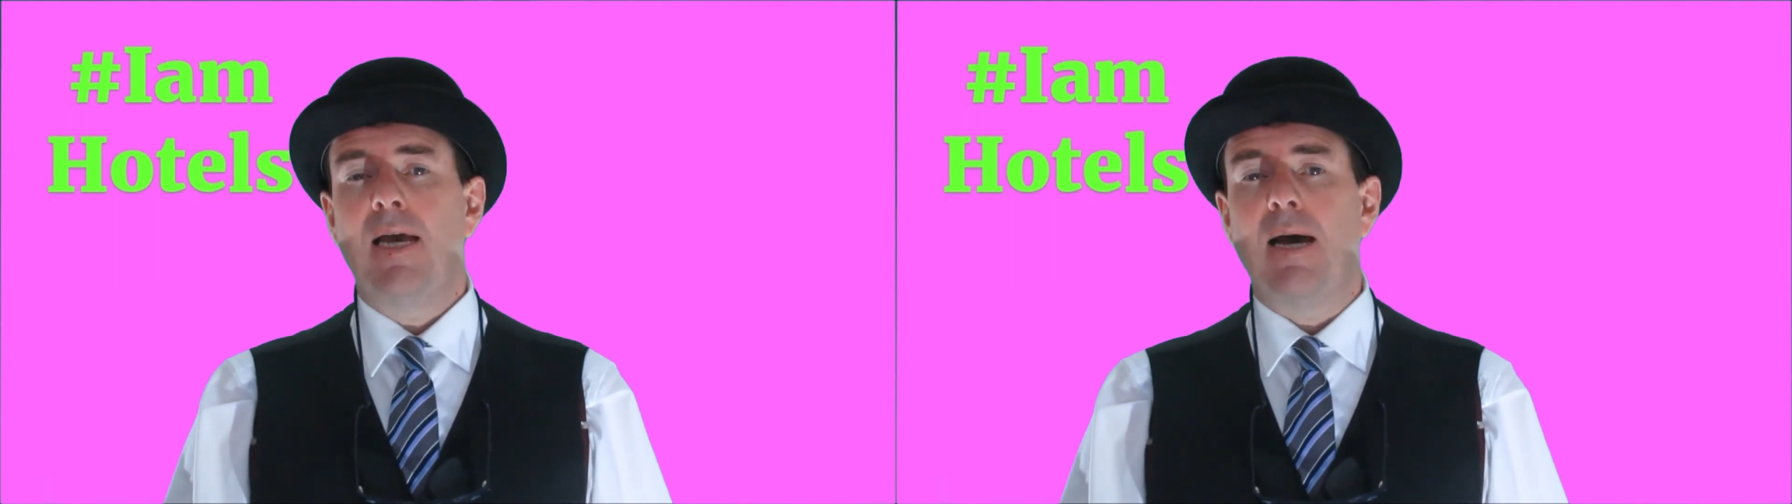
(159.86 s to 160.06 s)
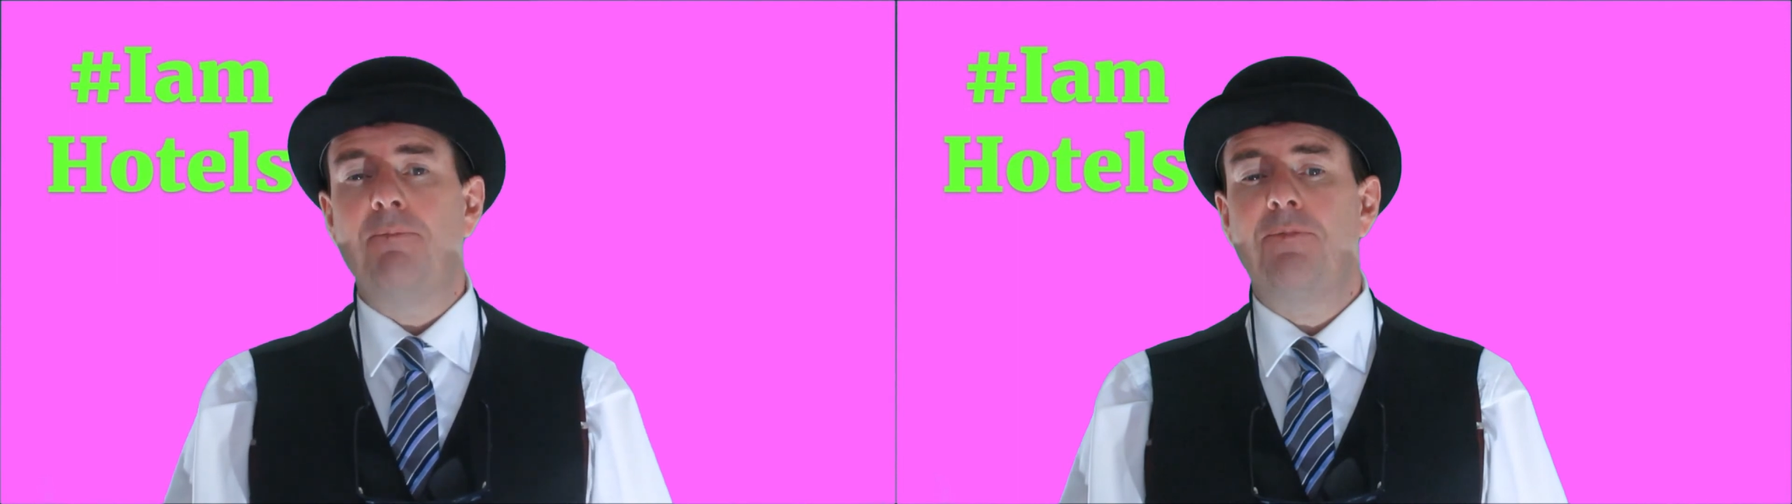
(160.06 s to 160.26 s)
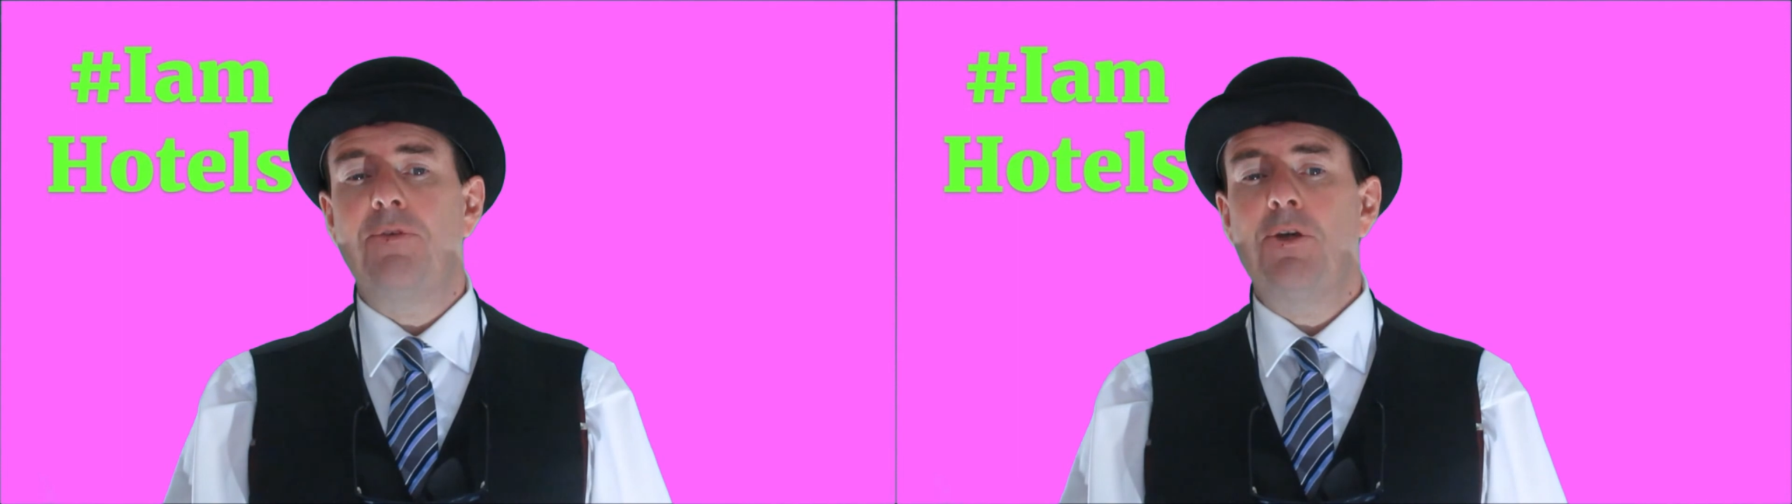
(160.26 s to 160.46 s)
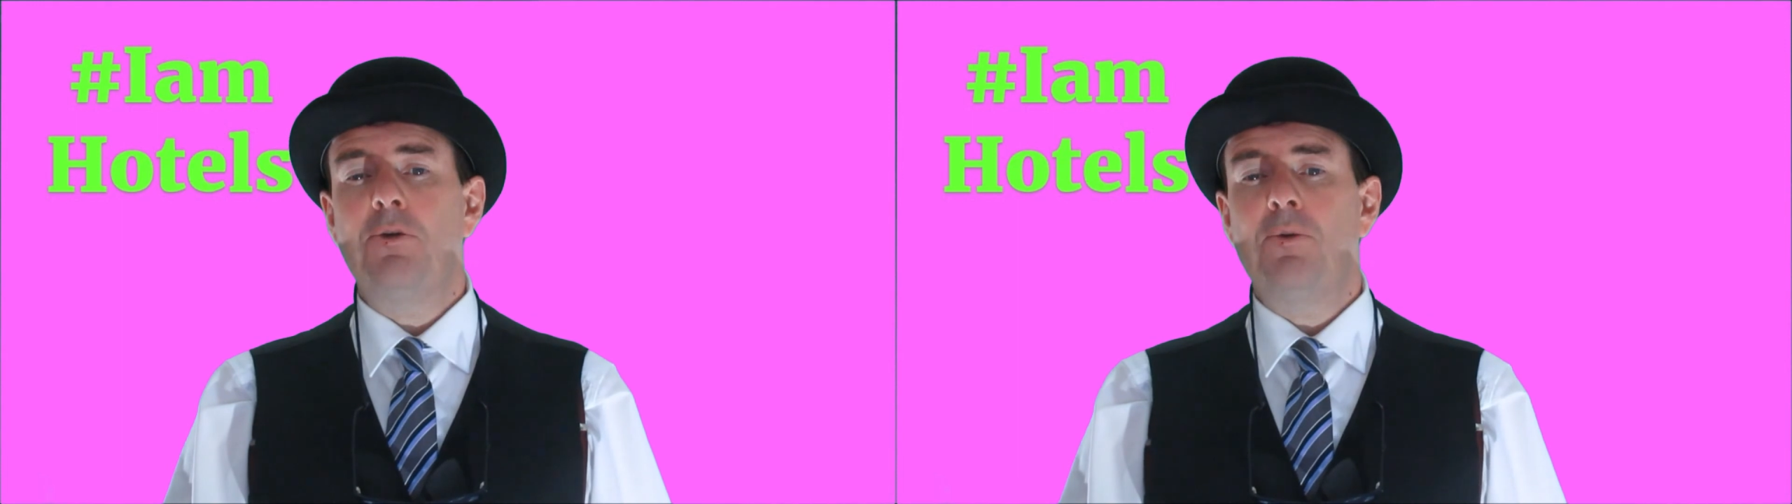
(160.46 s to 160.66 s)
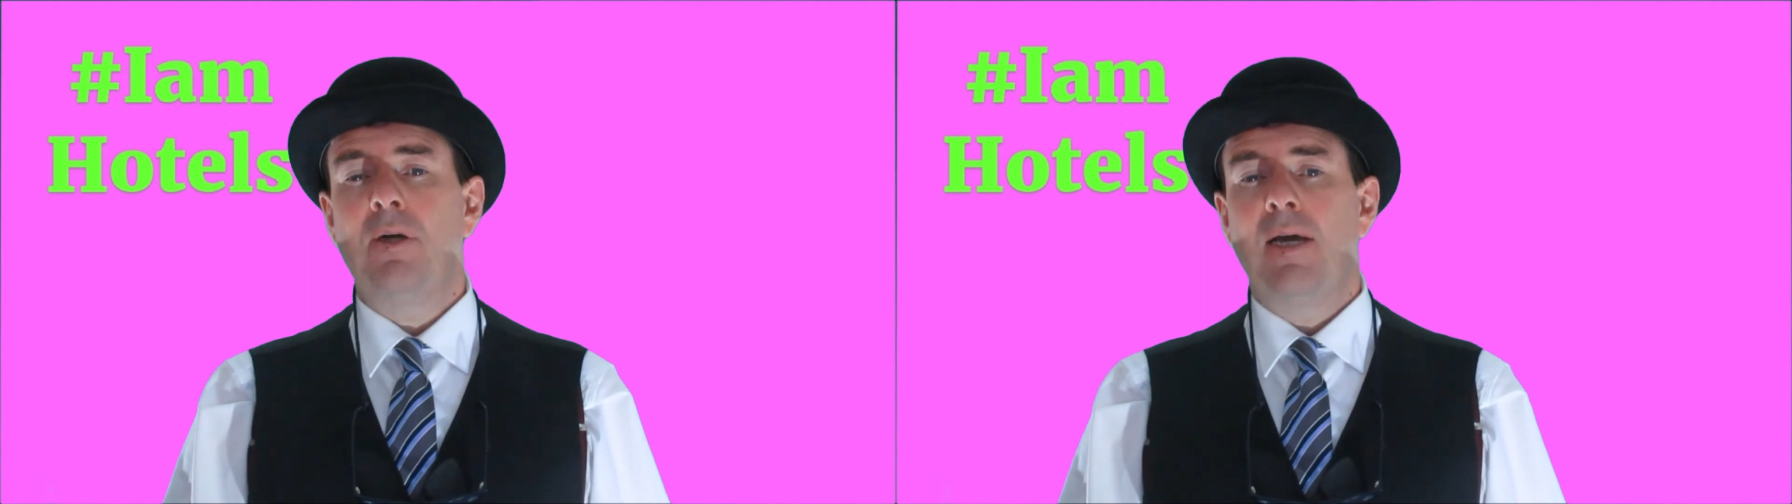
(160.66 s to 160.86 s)
and
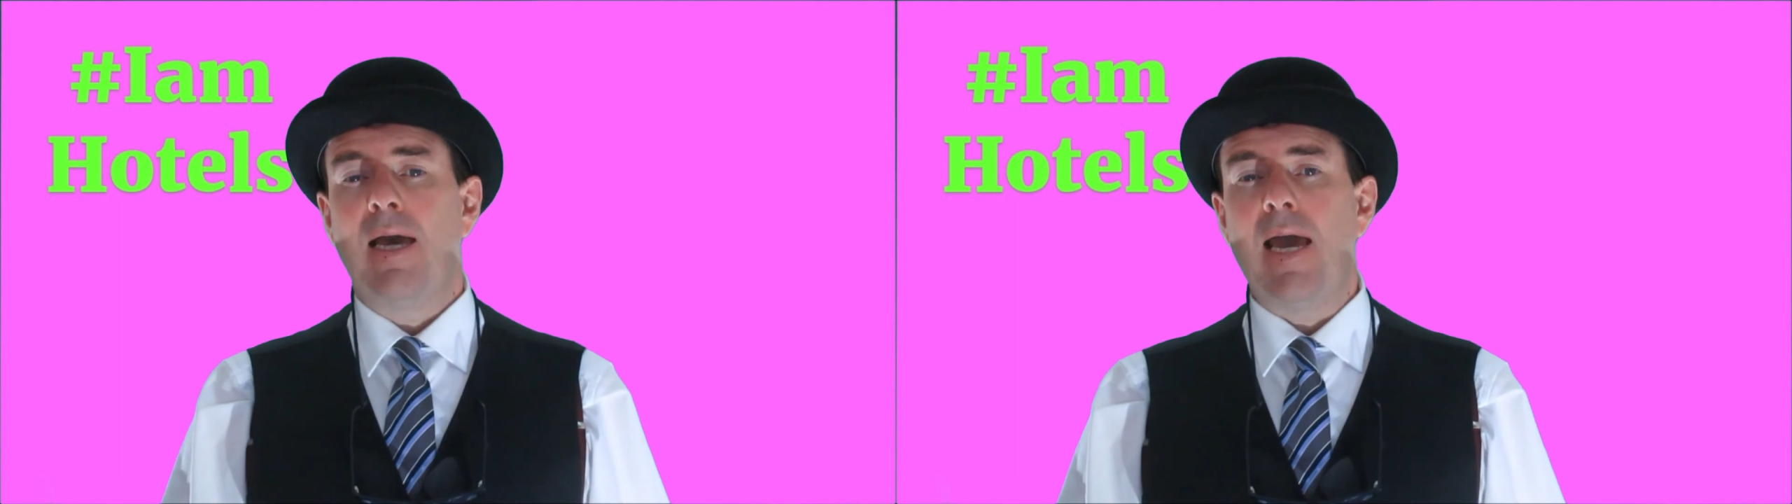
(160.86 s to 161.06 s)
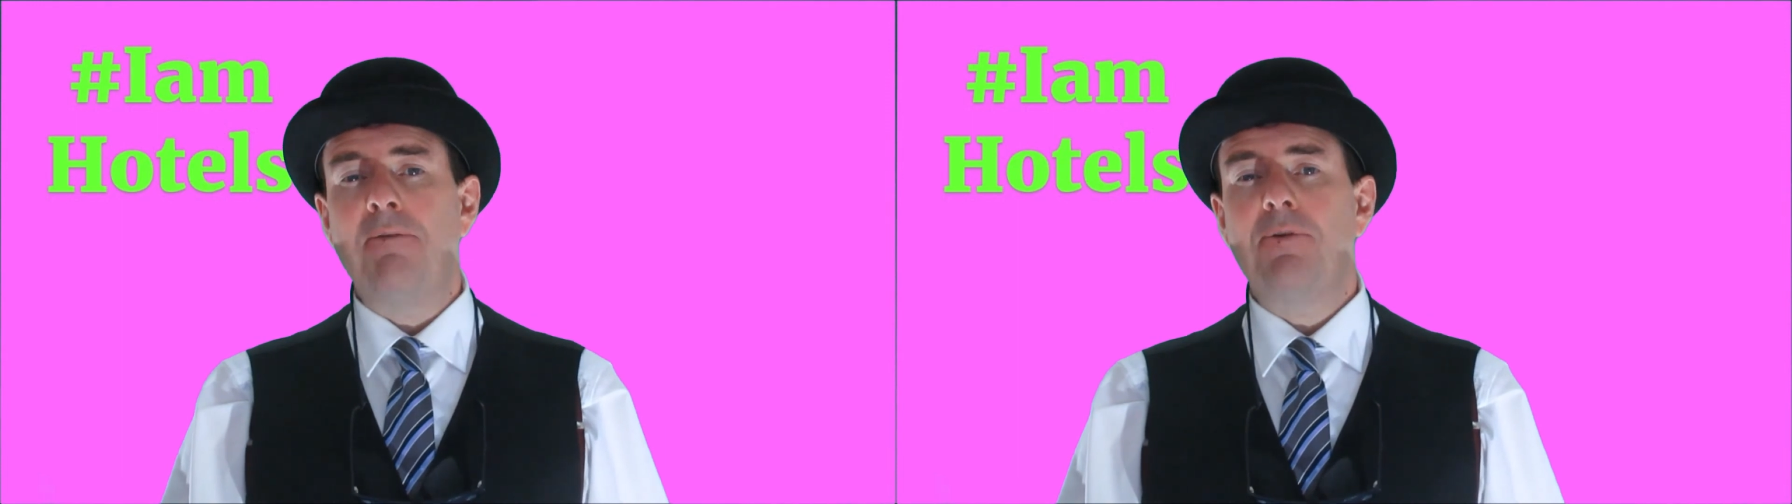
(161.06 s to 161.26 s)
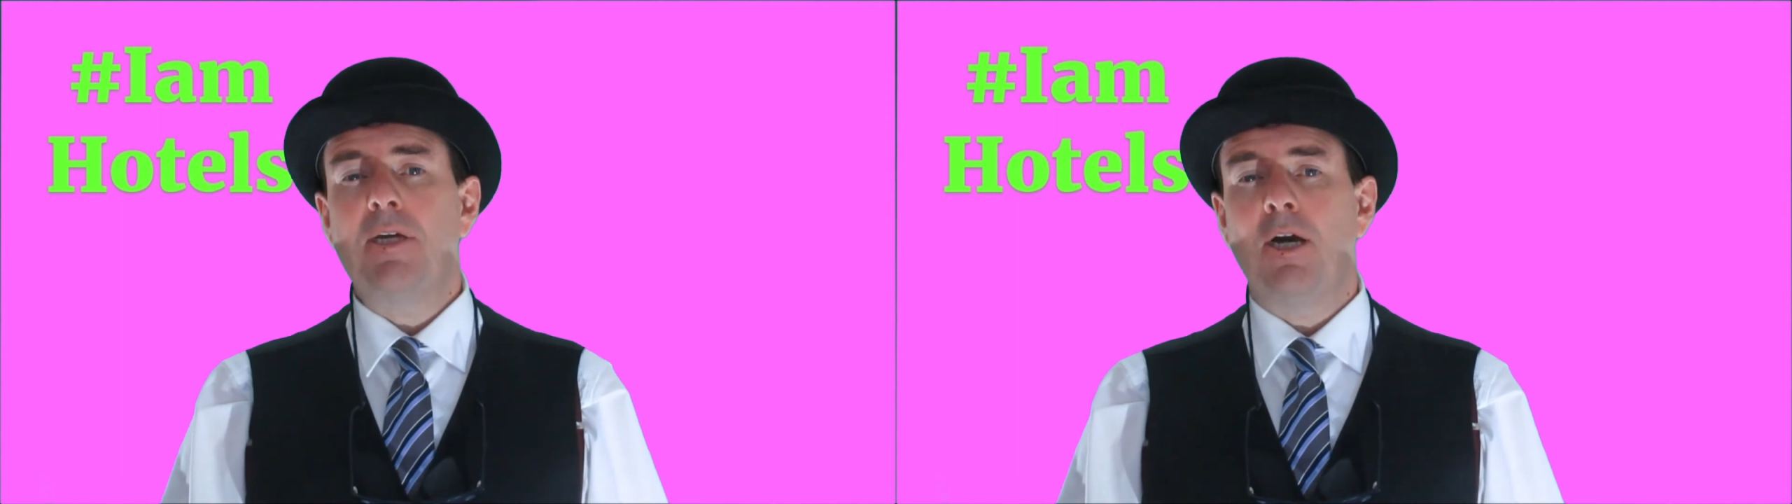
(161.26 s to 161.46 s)
view every